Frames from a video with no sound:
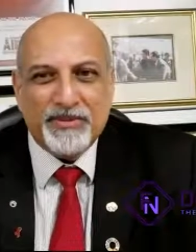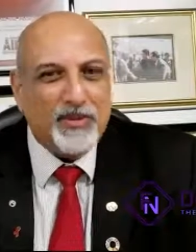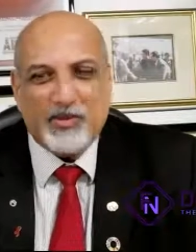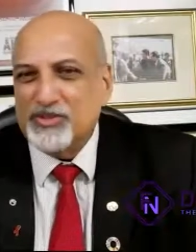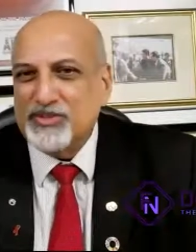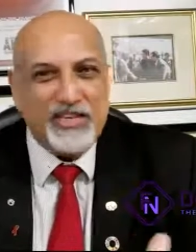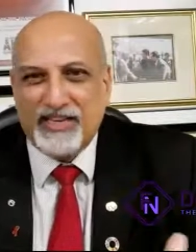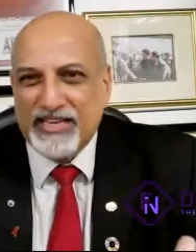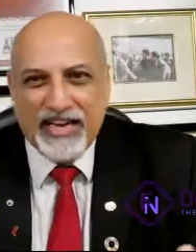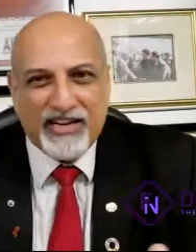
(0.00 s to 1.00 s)
Now, those are
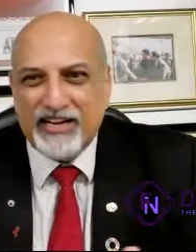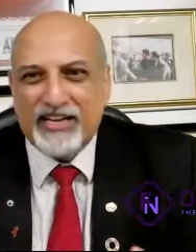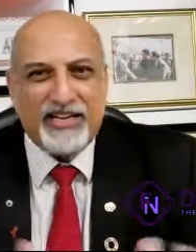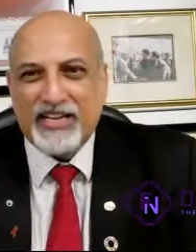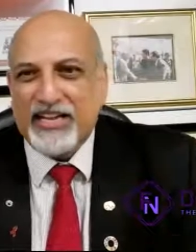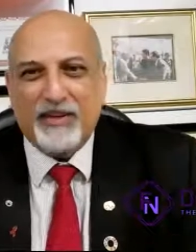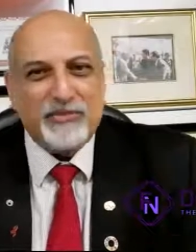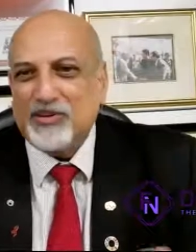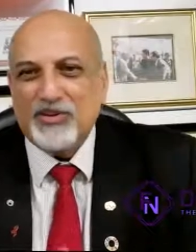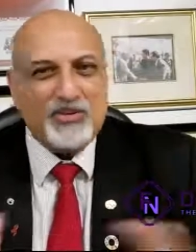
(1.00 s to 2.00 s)
in Dakar and in Cape
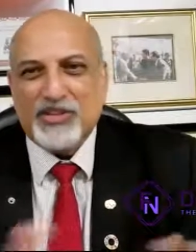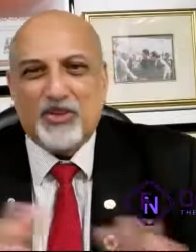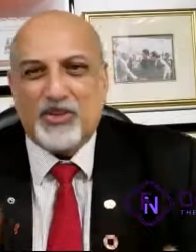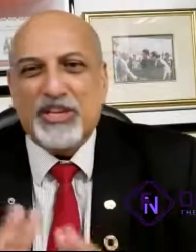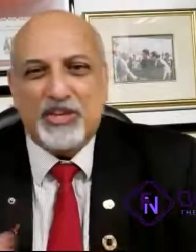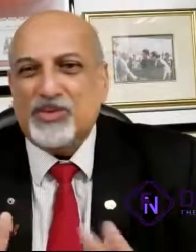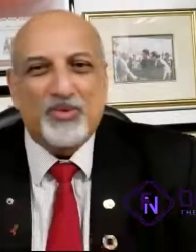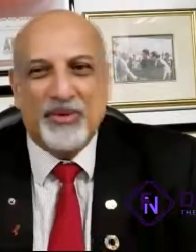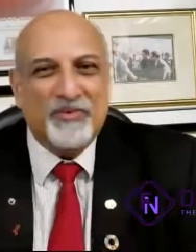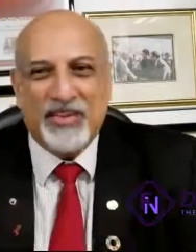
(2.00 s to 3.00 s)
Town. Those are the only
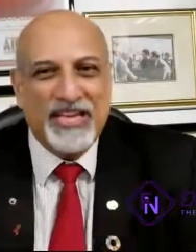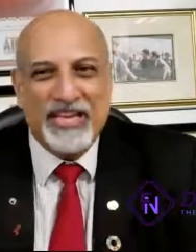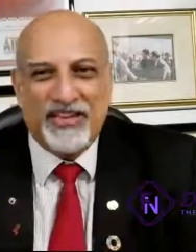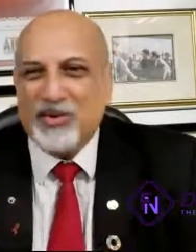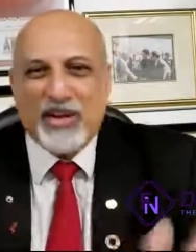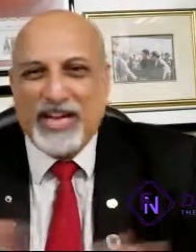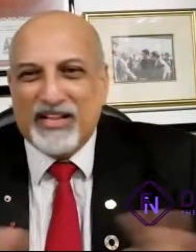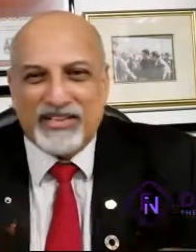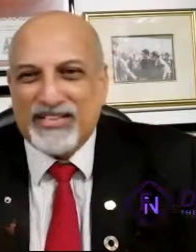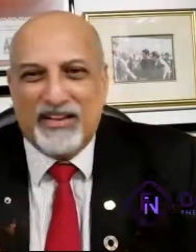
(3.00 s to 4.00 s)
2. No one
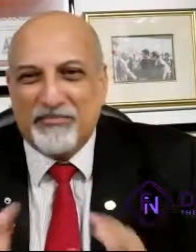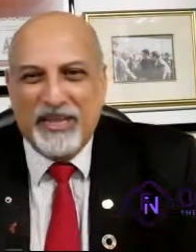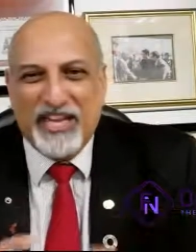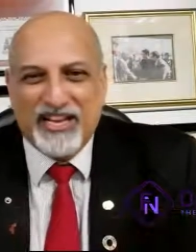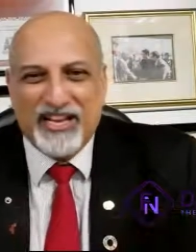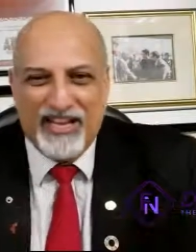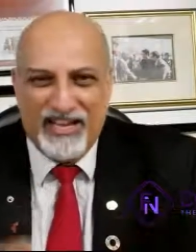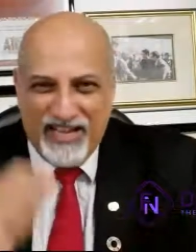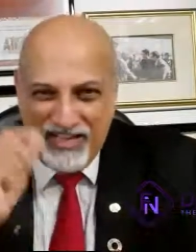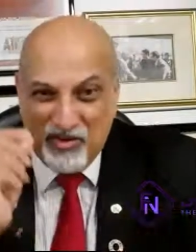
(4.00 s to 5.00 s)
else can make,
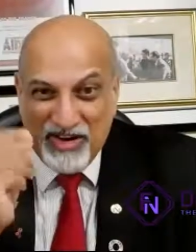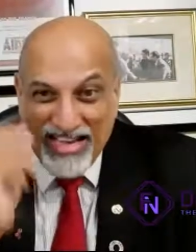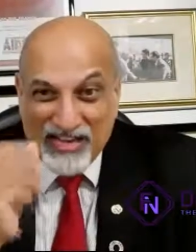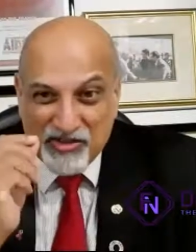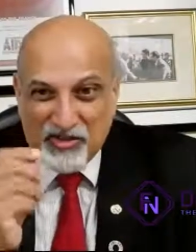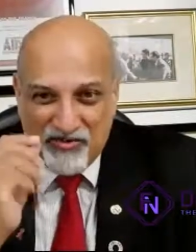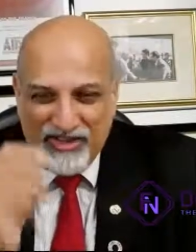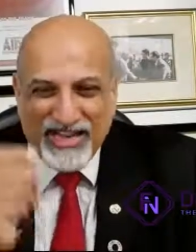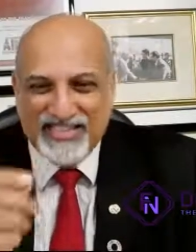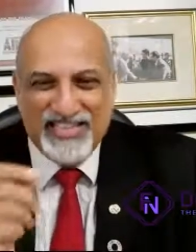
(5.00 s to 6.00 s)
an actual
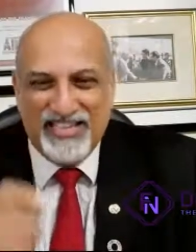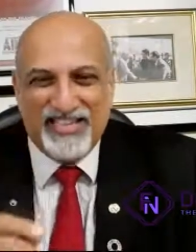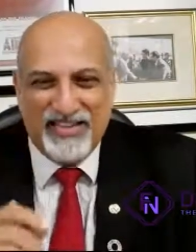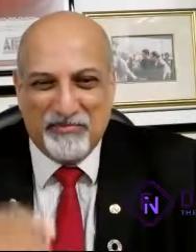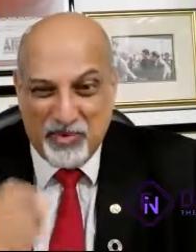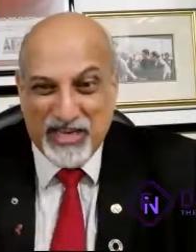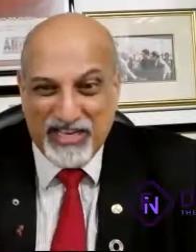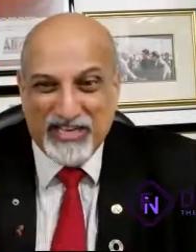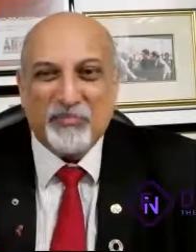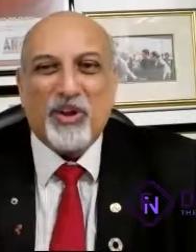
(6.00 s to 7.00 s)
vaccine and put
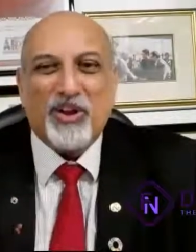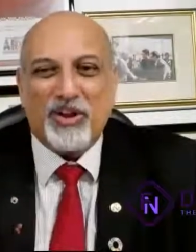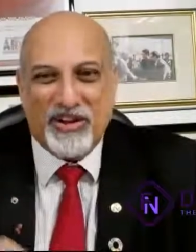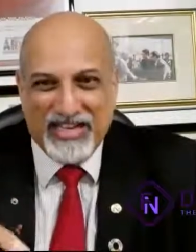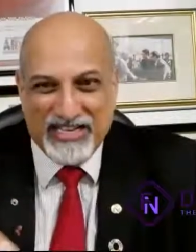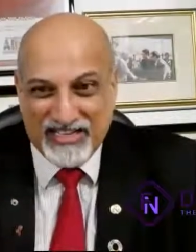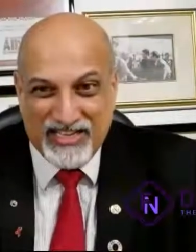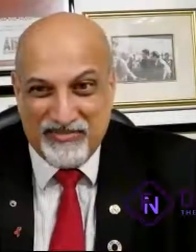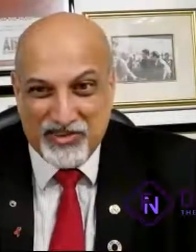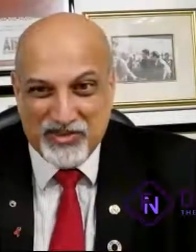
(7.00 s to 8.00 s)
it in a bottle
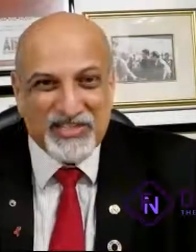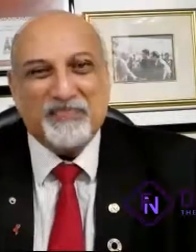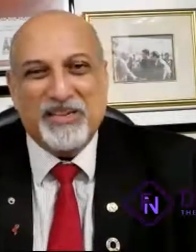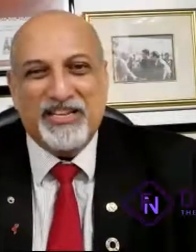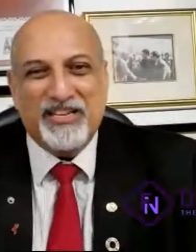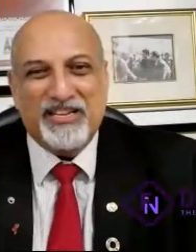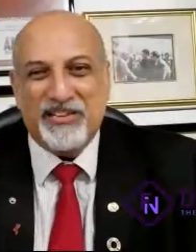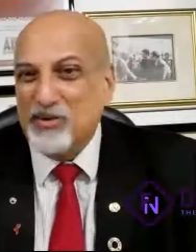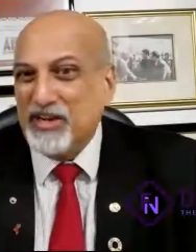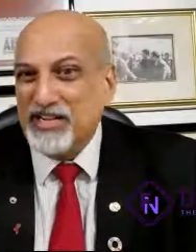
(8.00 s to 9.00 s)
and give it to somebody.
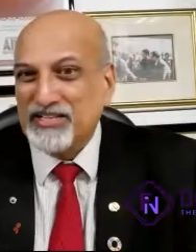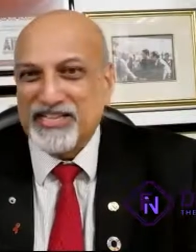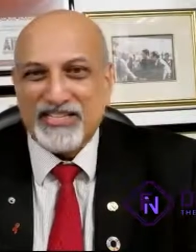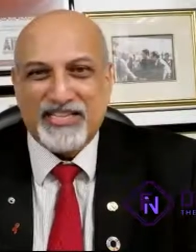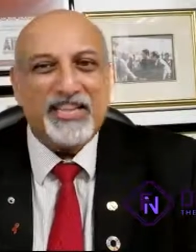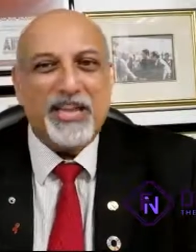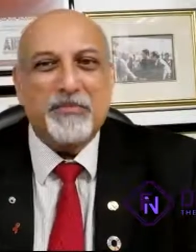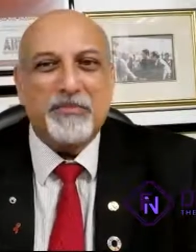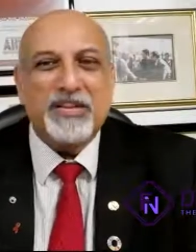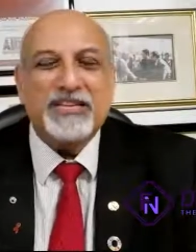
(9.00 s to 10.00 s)
No one else has that
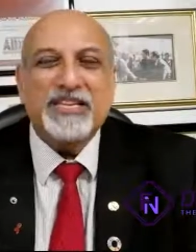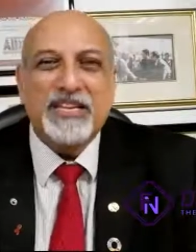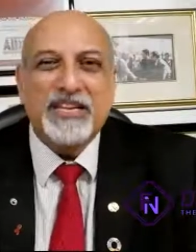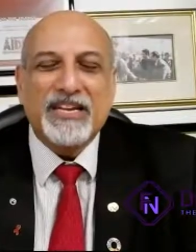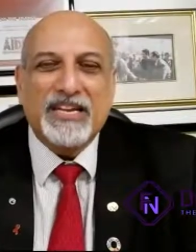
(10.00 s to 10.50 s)
capability.